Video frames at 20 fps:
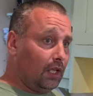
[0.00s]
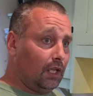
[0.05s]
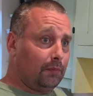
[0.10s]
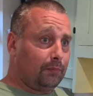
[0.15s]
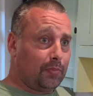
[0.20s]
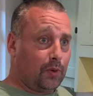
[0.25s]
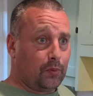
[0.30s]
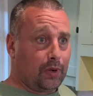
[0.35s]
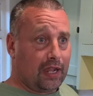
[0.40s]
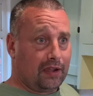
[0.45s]

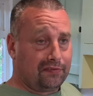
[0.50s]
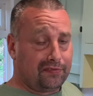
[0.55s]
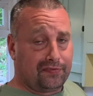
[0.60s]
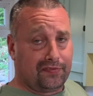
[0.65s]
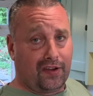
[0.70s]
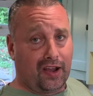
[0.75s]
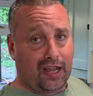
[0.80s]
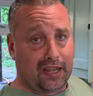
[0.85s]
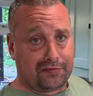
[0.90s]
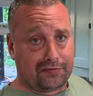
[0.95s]
But we have
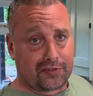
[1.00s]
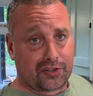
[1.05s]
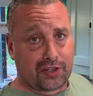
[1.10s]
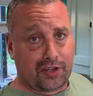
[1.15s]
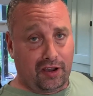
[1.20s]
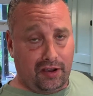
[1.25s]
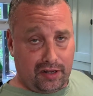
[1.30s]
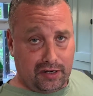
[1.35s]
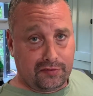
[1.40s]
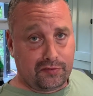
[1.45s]
5
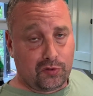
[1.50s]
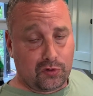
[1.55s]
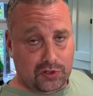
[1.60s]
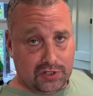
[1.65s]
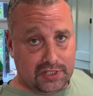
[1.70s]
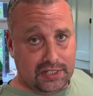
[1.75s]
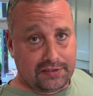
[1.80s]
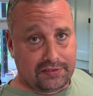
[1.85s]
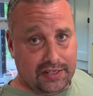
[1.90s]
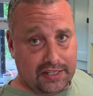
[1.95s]
carnivores
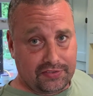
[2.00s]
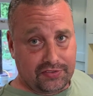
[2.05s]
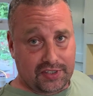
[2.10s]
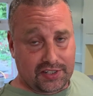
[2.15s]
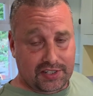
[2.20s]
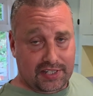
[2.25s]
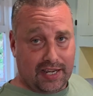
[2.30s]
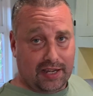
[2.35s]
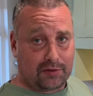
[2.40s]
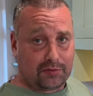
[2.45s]
in
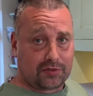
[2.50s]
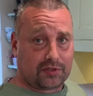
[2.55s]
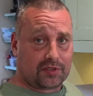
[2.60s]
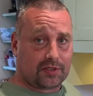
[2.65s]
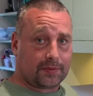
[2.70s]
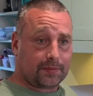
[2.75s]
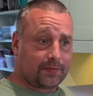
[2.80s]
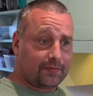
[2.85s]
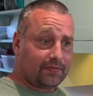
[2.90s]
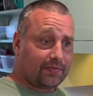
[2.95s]
this
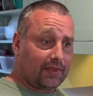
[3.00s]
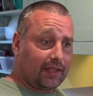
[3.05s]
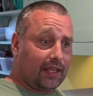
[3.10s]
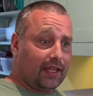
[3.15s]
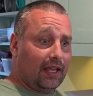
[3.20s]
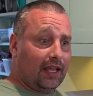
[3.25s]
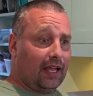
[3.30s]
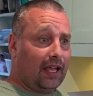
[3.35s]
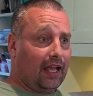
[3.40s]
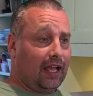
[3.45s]
house,
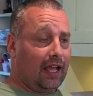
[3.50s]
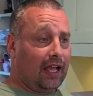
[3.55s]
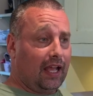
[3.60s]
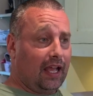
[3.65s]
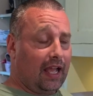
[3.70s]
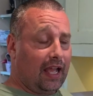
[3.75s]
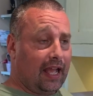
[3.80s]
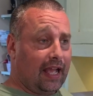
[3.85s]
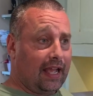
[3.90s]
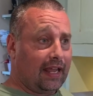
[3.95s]

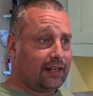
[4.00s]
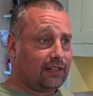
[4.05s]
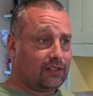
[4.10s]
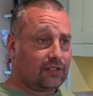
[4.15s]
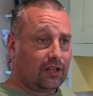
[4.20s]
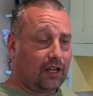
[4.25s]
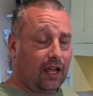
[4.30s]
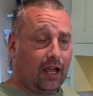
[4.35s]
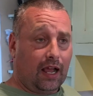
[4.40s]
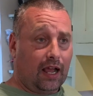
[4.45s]

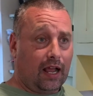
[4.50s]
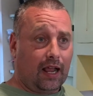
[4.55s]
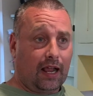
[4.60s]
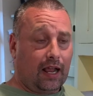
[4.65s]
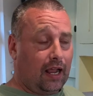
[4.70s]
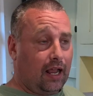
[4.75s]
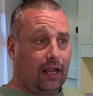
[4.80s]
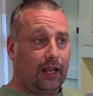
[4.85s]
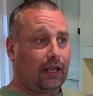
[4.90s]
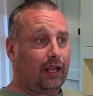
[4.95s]
and
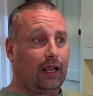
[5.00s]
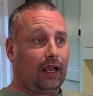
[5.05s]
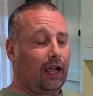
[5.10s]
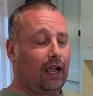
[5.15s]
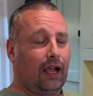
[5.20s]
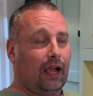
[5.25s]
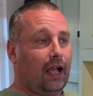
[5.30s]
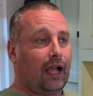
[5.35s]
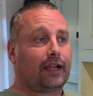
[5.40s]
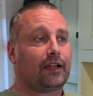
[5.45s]

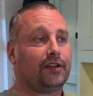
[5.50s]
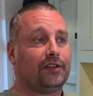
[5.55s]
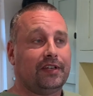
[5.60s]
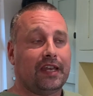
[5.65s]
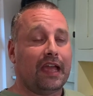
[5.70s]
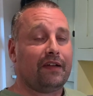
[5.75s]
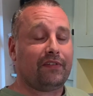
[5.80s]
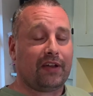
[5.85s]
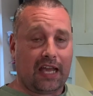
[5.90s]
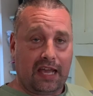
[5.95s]
I could
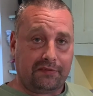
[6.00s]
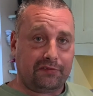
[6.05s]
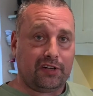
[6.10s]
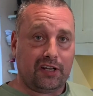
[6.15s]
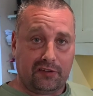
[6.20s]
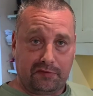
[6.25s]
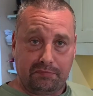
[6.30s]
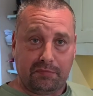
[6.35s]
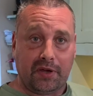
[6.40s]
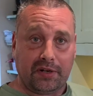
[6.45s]
never have
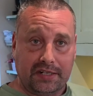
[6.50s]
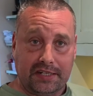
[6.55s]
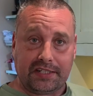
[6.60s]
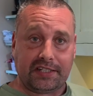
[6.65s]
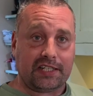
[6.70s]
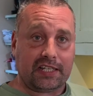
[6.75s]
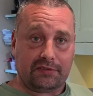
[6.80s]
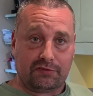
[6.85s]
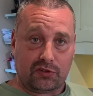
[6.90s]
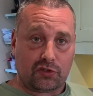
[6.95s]
enough money to
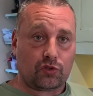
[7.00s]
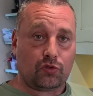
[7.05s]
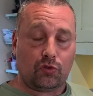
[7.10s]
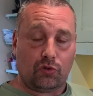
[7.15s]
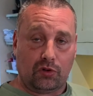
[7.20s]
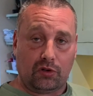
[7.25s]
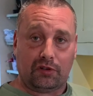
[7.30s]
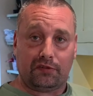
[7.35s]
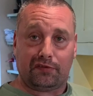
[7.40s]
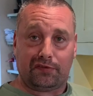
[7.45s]
give us
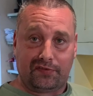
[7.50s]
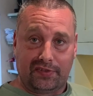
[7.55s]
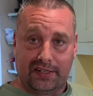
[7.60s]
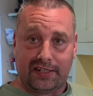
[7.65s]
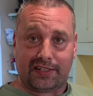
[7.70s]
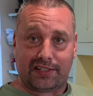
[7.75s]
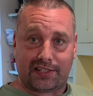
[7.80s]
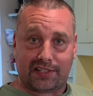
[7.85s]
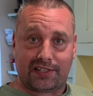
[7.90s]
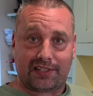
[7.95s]
all
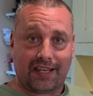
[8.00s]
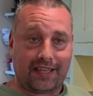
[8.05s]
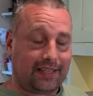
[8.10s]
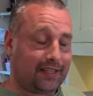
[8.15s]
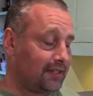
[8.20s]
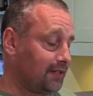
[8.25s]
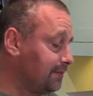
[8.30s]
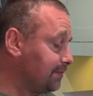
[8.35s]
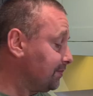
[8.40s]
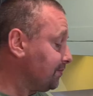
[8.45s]
fillet
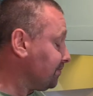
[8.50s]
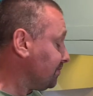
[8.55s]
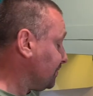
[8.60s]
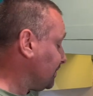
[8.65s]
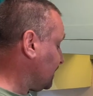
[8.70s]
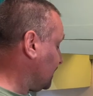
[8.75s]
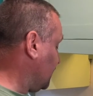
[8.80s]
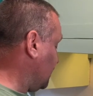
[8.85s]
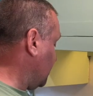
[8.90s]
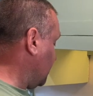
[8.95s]
steak,
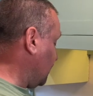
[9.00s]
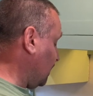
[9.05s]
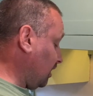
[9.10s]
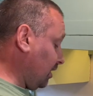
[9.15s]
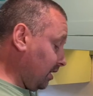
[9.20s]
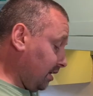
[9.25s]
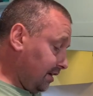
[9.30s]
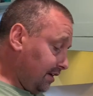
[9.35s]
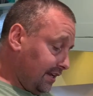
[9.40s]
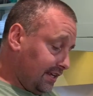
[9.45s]

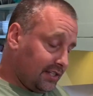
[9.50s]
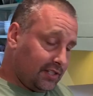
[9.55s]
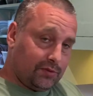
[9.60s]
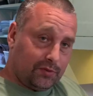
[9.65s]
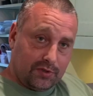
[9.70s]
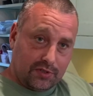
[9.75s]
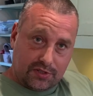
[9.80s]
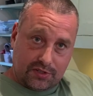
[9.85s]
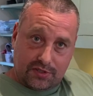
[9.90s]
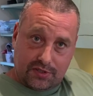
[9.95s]
unless it
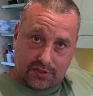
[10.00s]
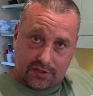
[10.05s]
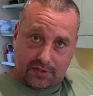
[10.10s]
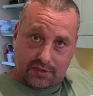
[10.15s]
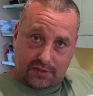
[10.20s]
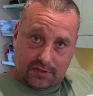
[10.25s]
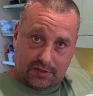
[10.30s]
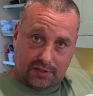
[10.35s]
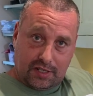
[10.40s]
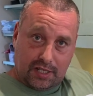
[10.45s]
was
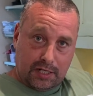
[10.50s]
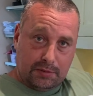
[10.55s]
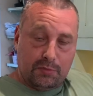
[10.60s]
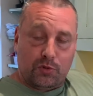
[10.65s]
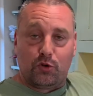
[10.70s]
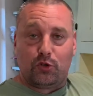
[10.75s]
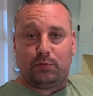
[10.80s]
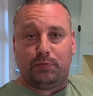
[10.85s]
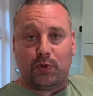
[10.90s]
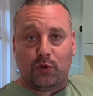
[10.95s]
an
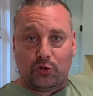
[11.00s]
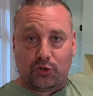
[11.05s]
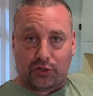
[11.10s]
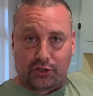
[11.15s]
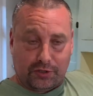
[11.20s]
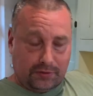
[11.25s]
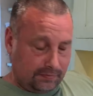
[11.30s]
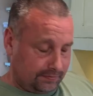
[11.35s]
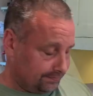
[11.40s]
amuse-bouche.